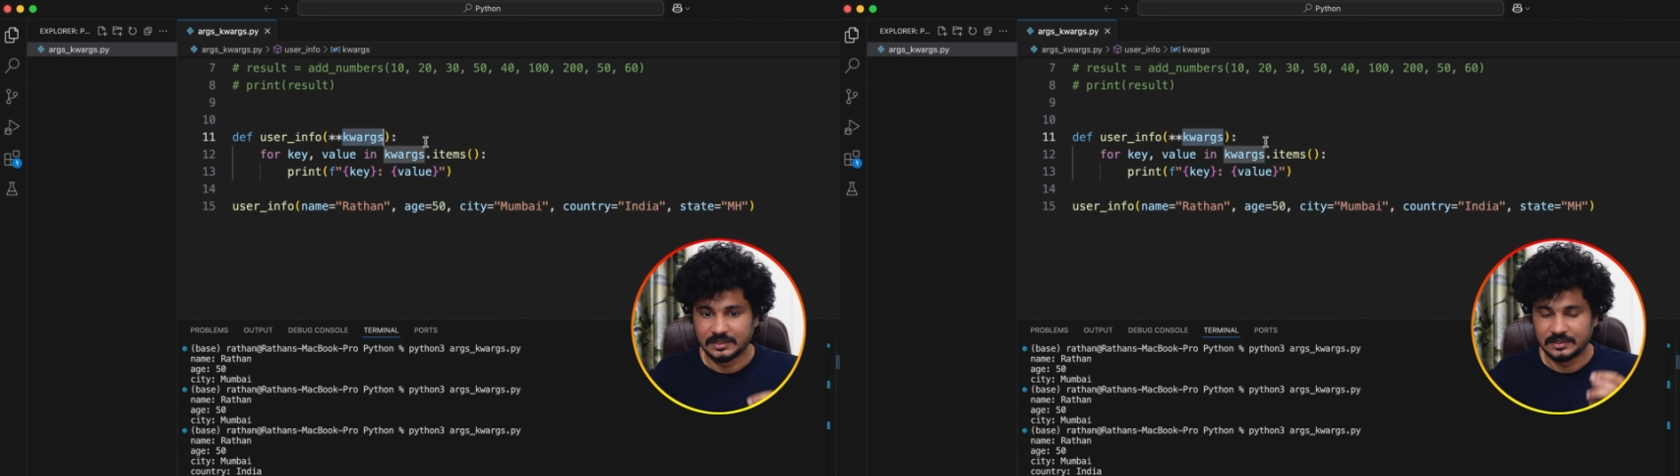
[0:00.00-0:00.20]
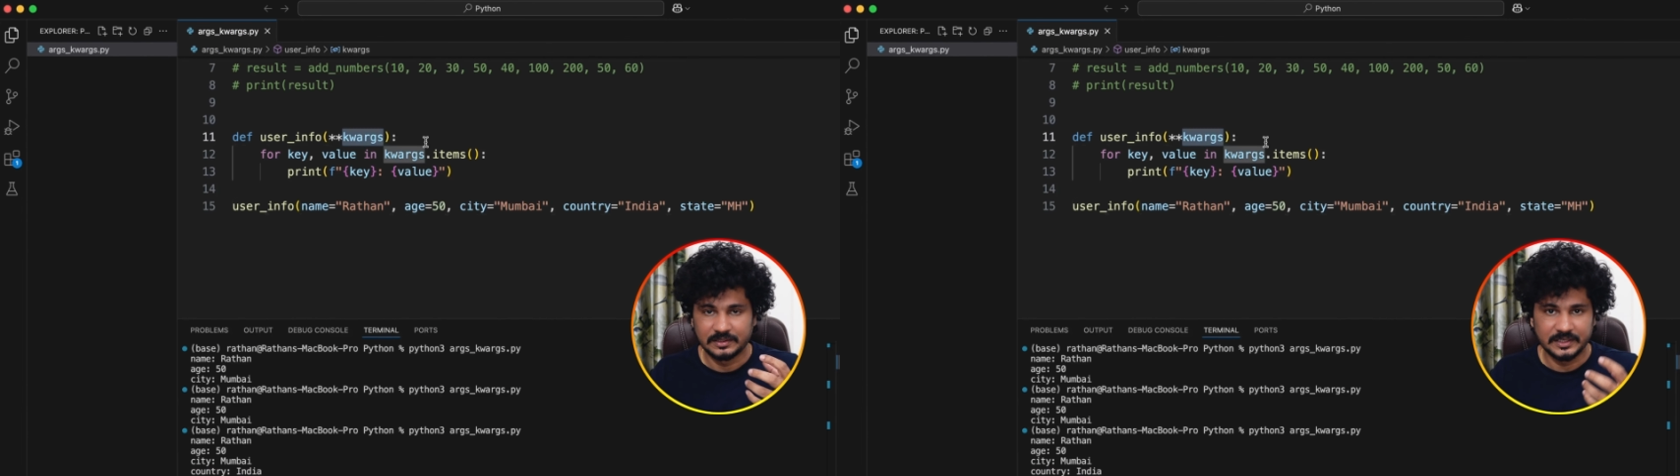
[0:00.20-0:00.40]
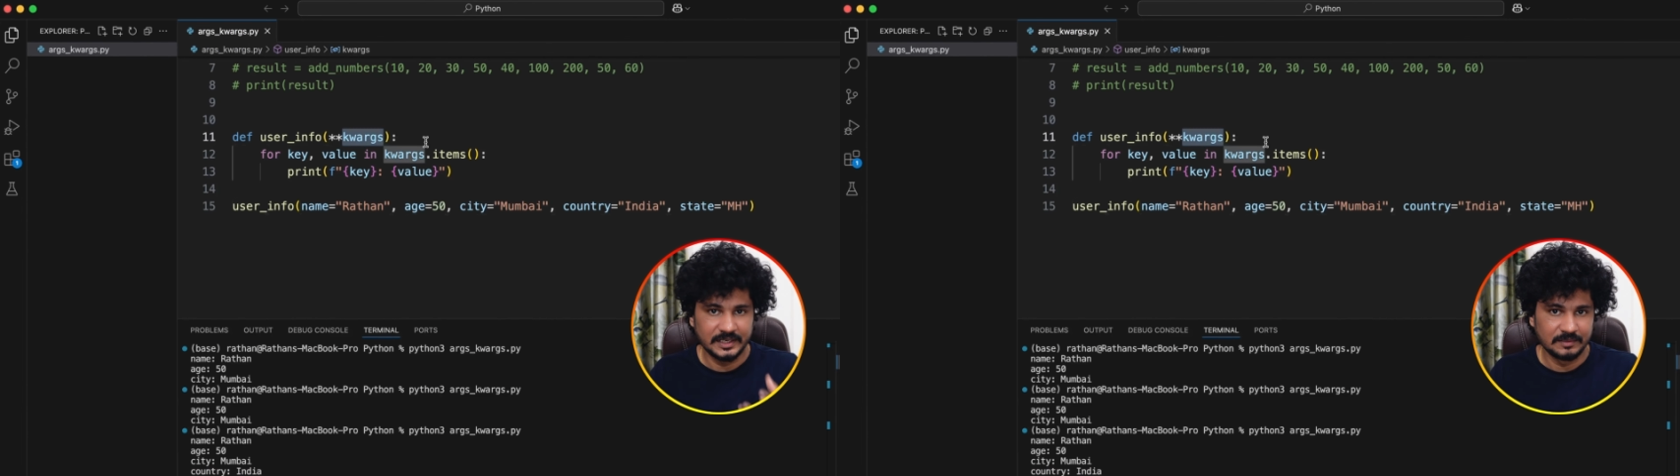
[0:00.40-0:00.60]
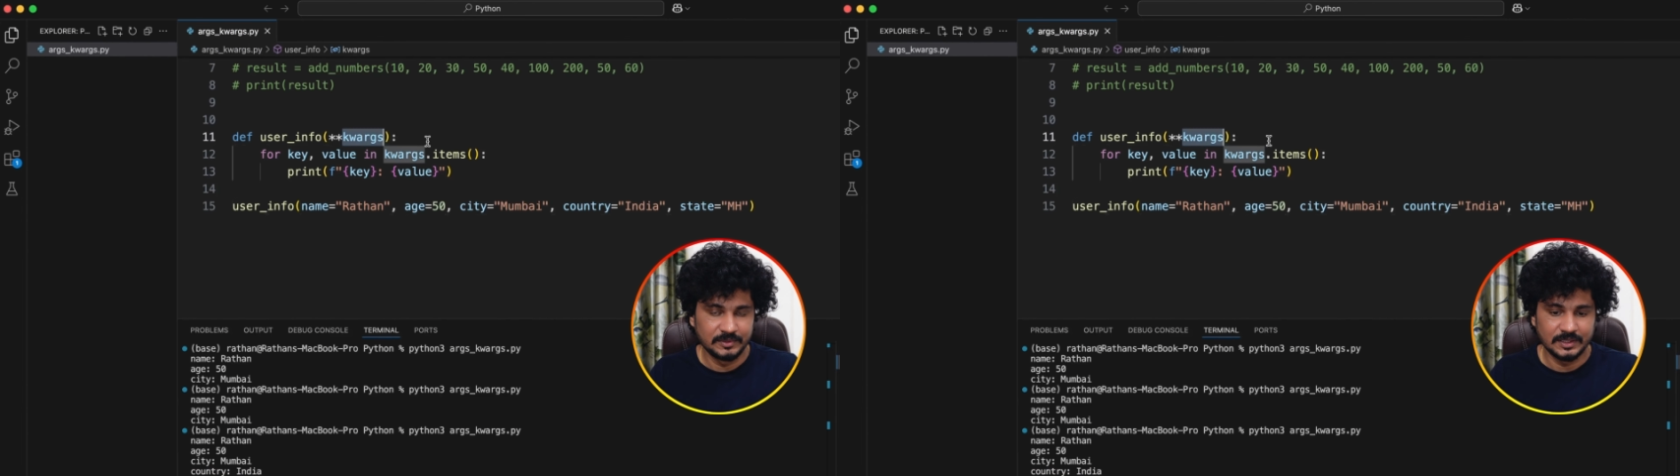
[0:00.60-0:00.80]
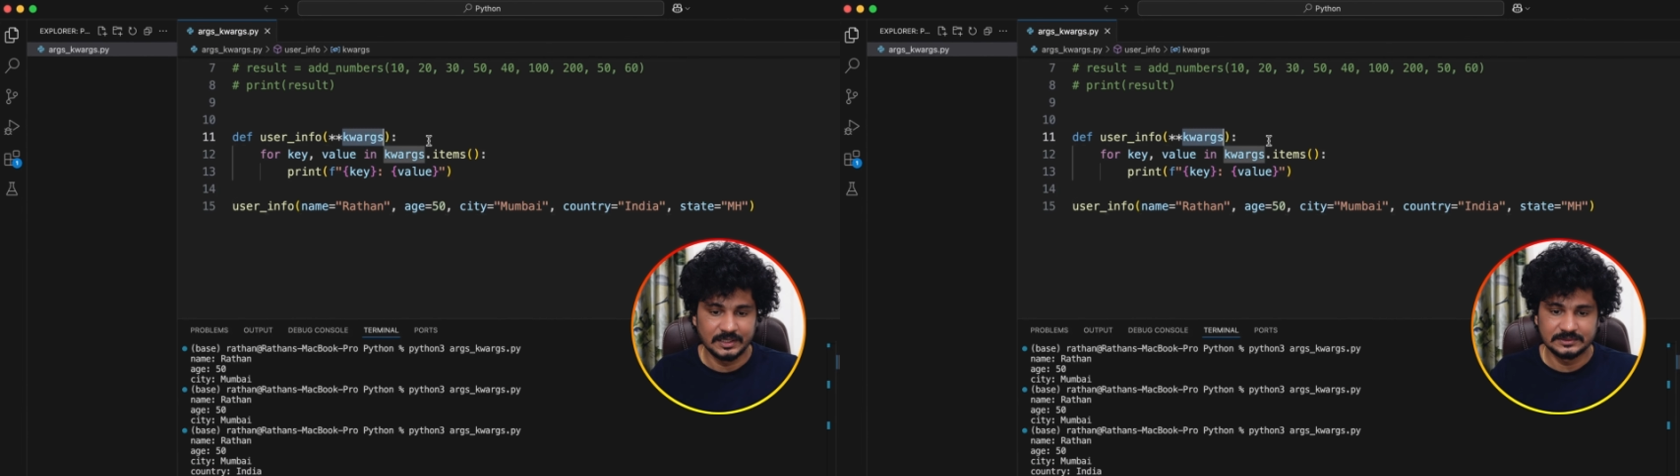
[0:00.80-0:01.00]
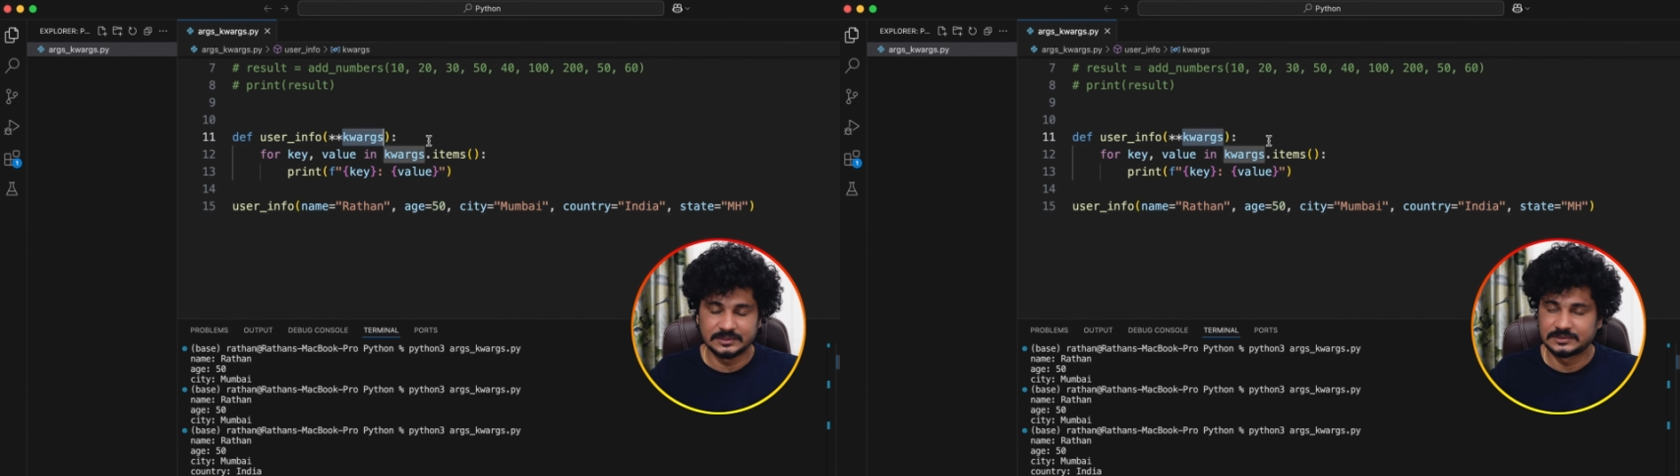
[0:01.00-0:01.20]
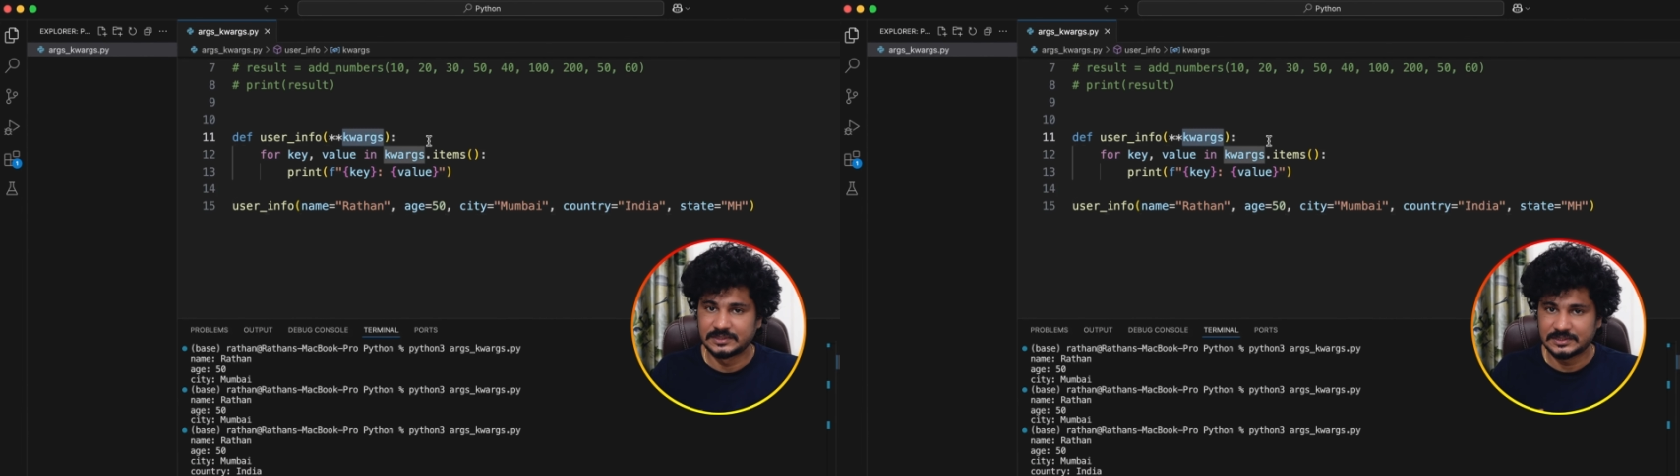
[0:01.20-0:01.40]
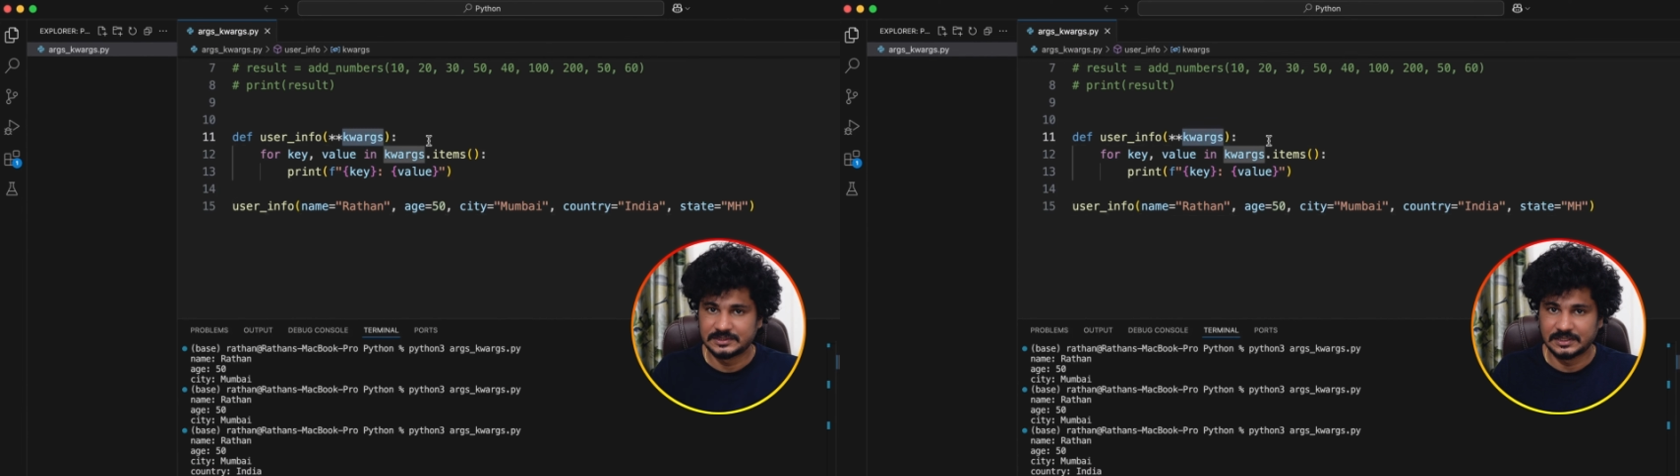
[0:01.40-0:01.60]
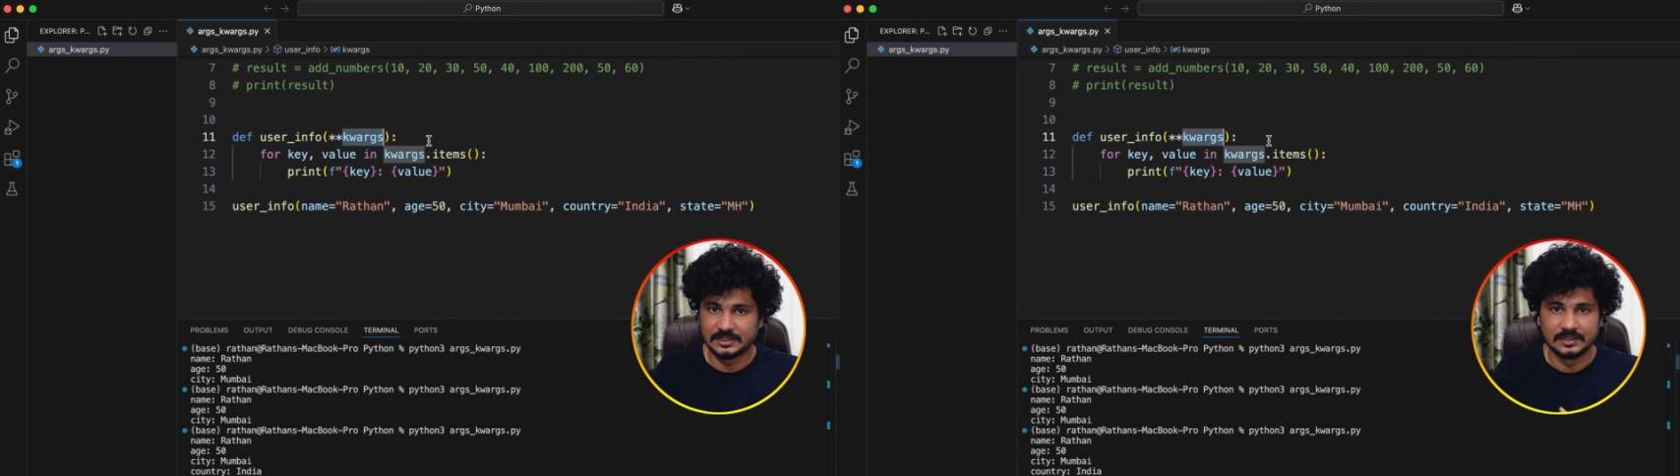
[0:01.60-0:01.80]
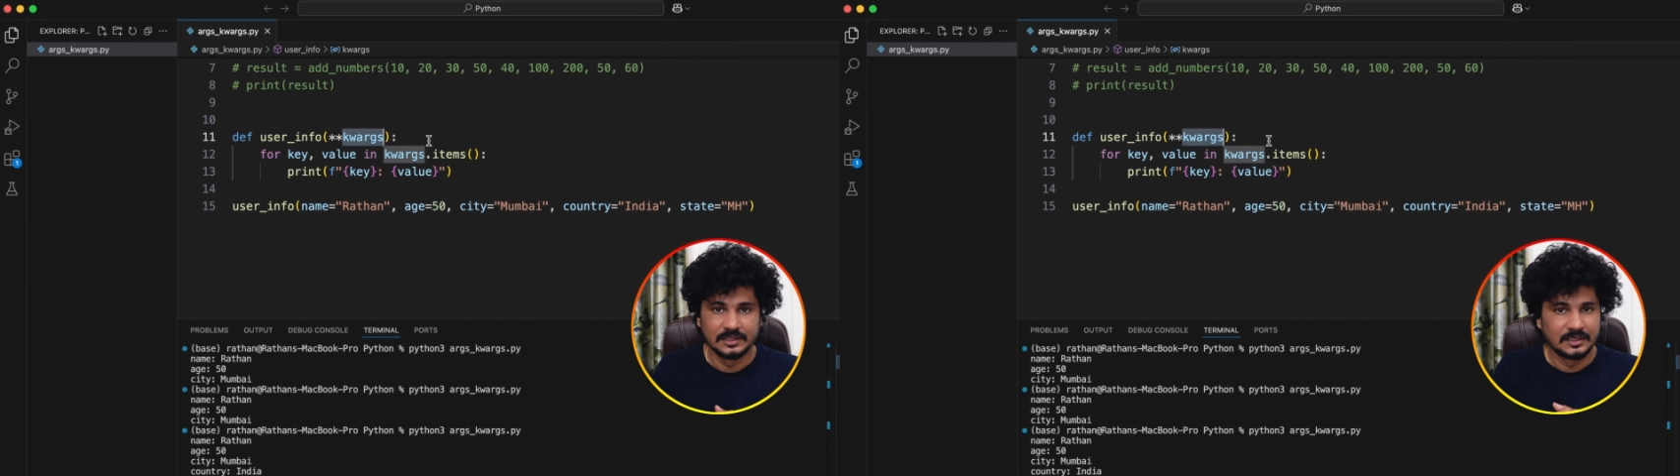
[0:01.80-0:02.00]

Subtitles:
KW args is just a